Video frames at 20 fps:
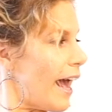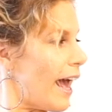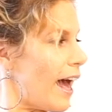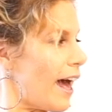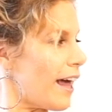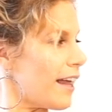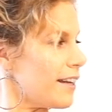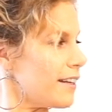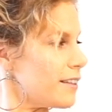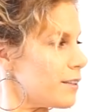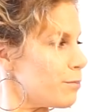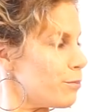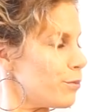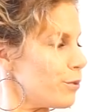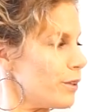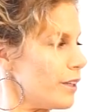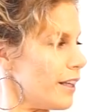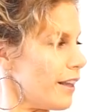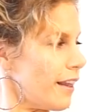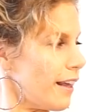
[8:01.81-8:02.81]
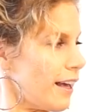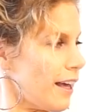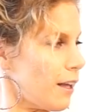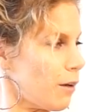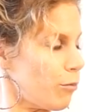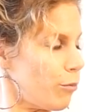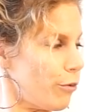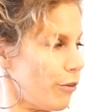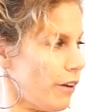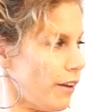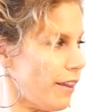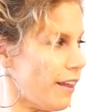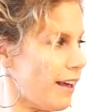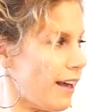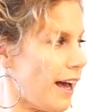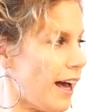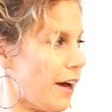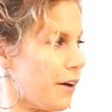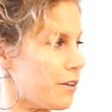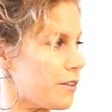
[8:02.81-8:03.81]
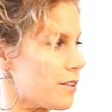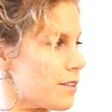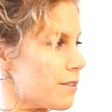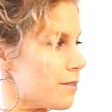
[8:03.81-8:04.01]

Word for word: hand, breathing in, breathing out.